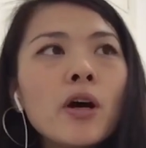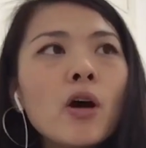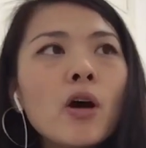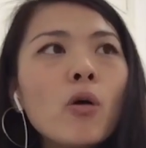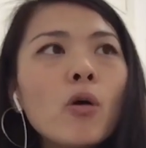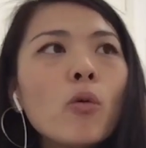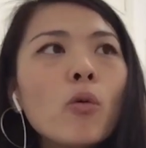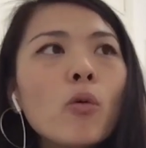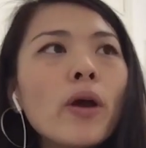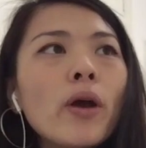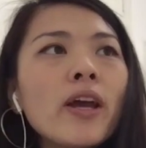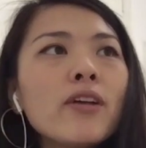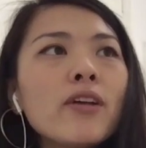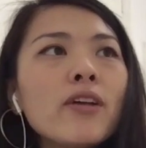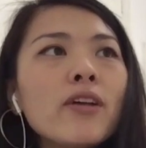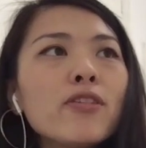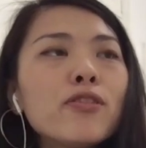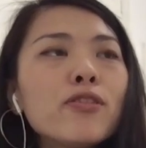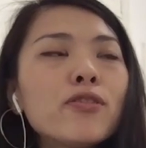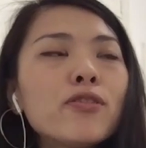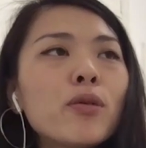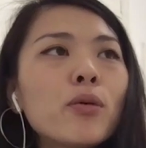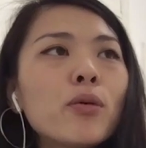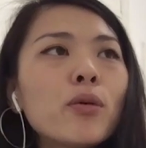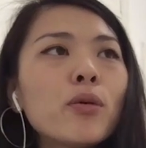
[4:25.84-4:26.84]
a way
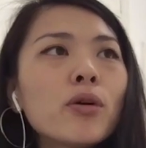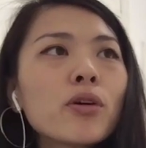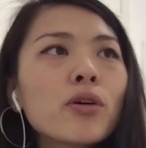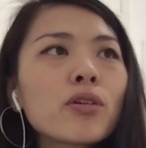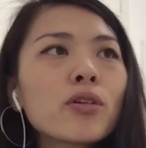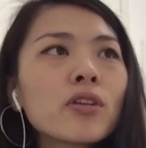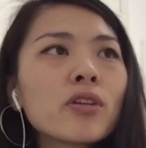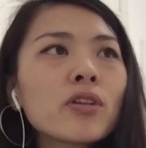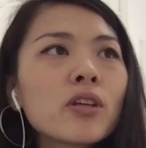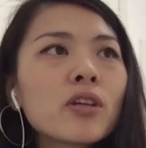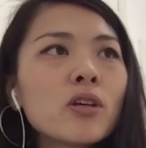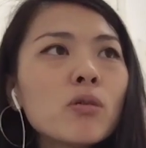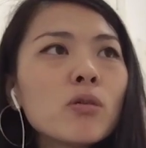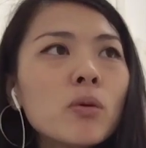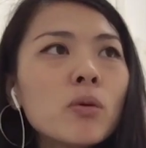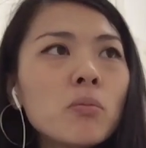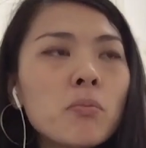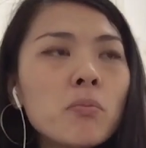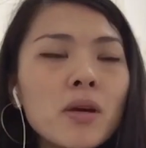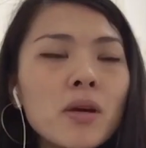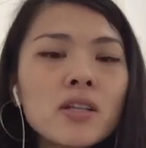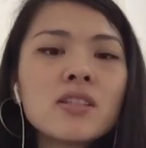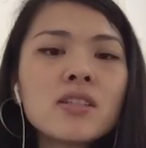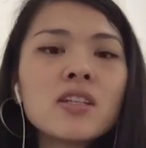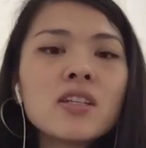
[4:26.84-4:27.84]
for the
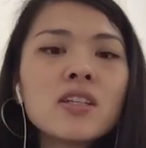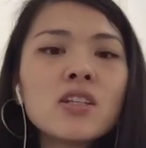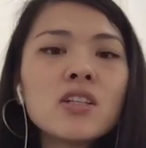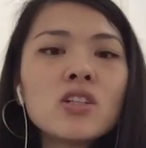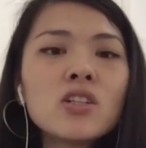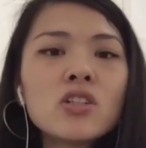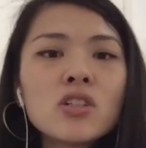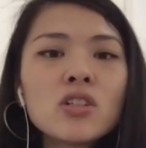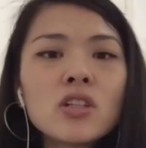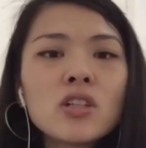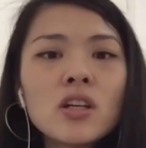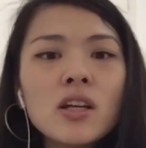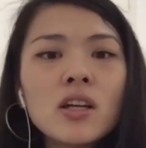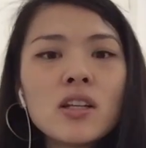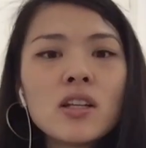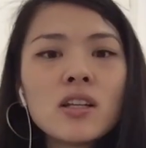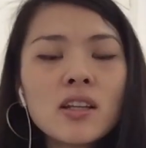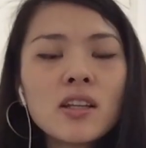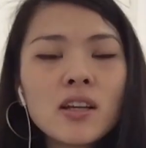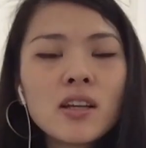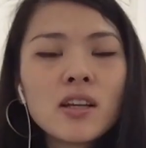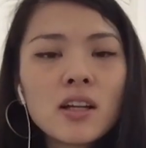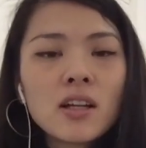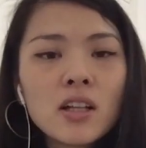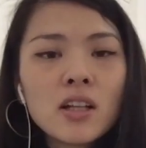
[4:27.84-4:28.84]
Cuban message and
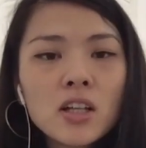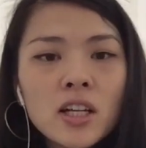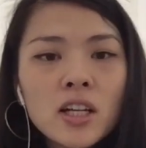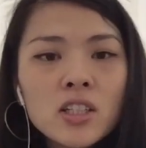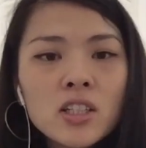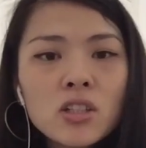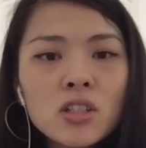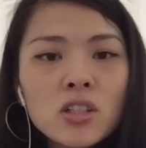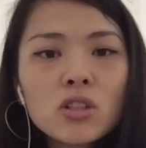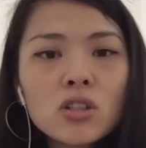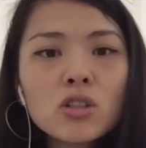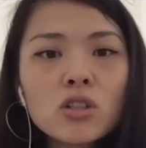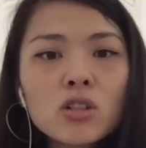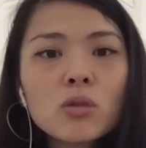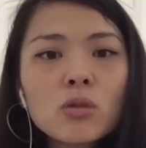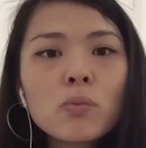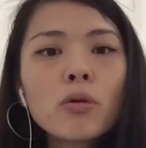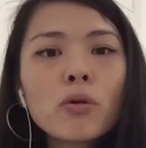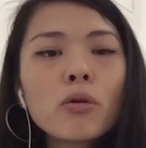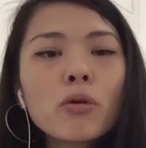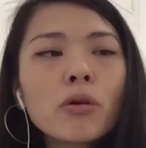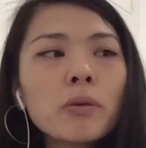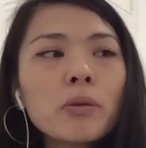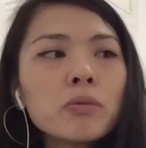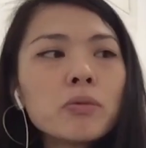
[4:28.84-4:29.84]
the uh, ideological
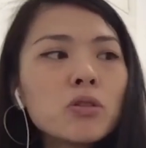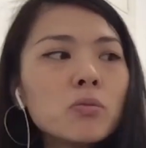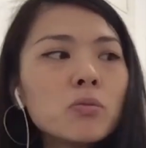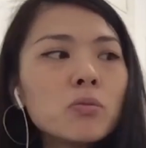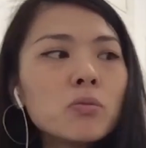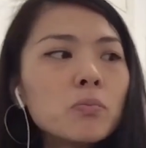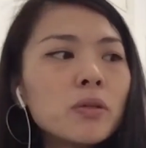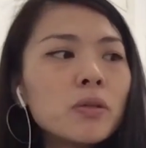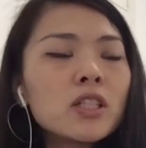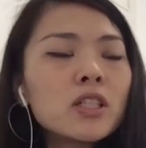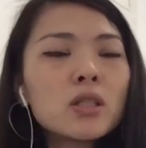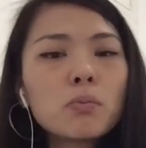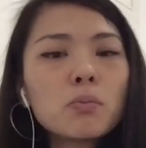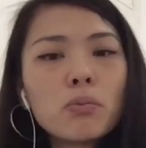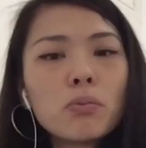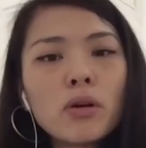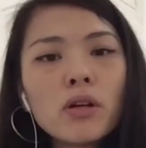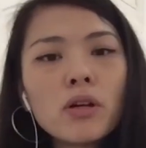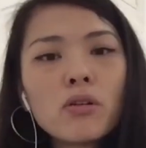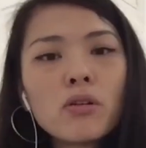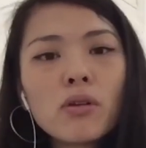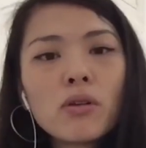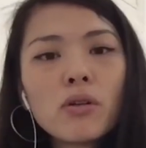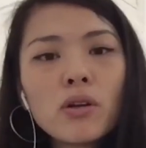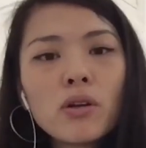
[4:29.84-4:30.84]
program to be
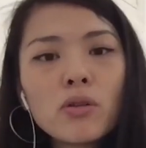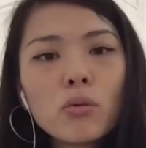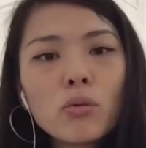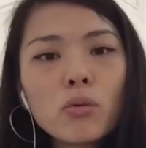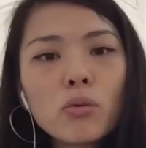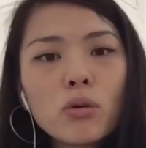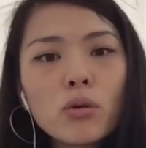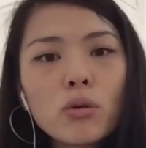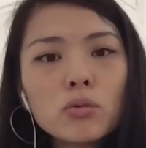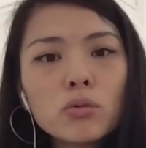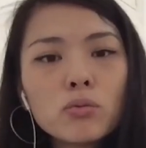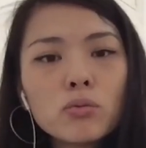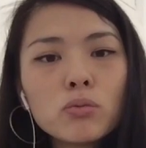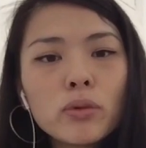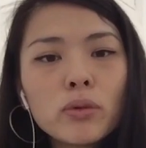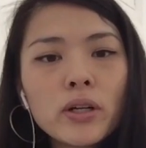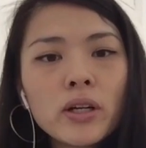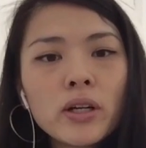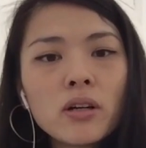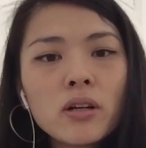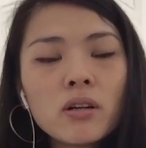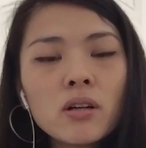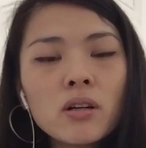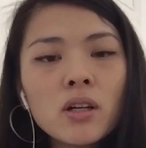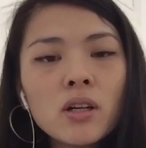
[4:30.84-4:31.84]
spread around the world
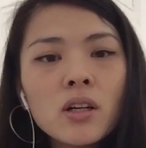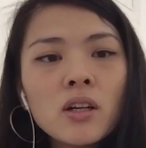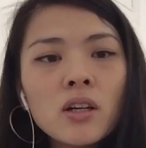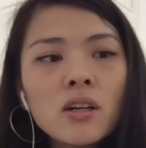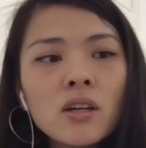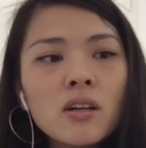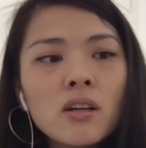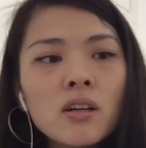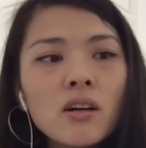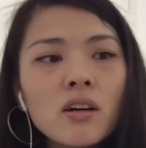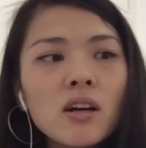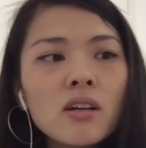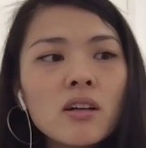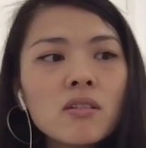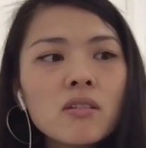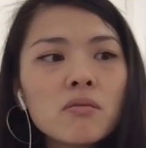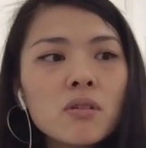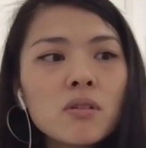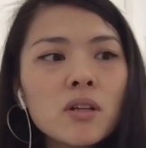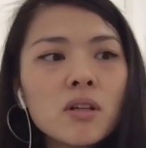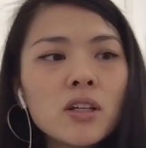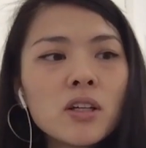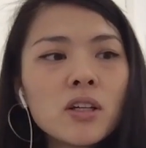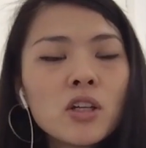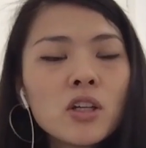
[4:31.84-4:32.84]
where uh,
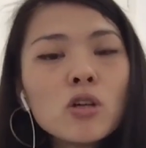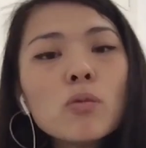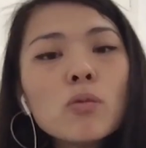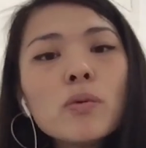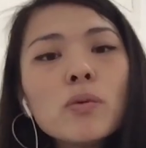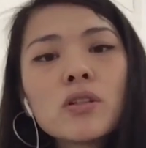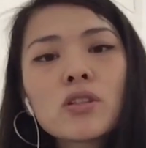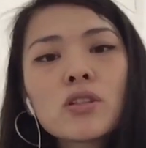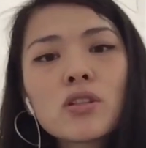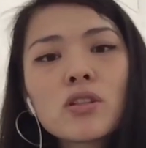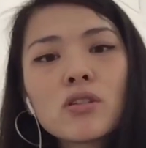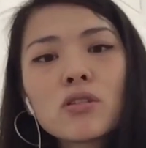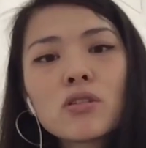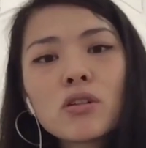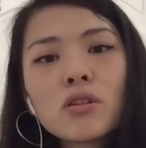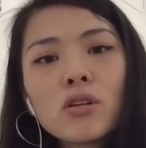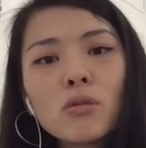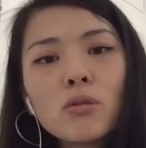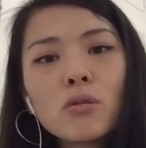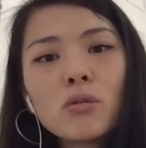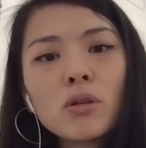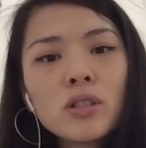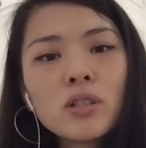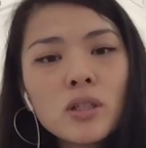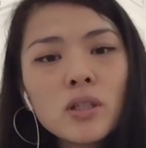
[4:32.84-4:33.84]
Cubans couldn't
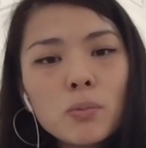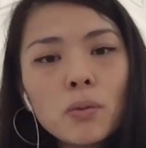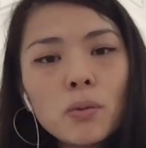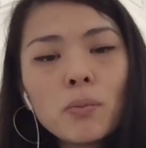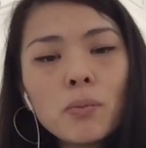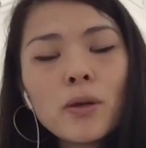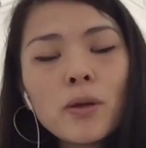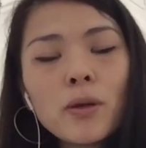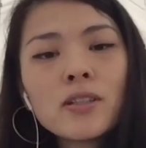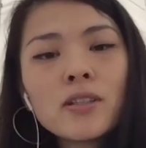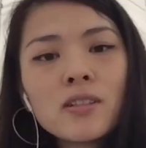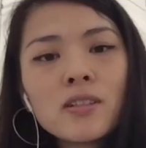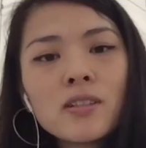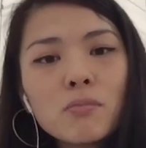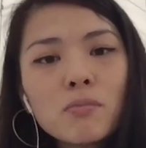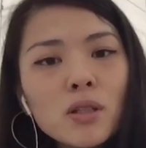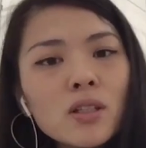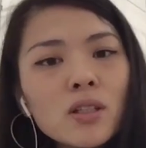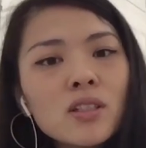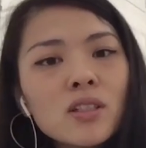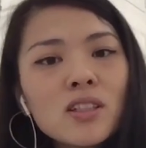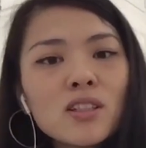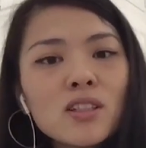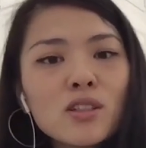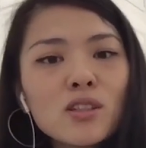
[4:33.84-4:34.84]
go, where diplomats and
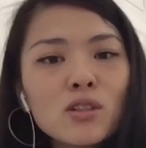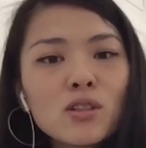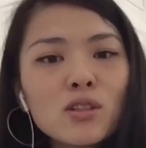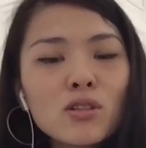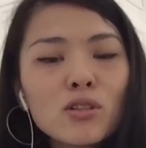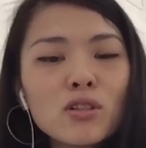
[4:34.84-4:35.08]
militants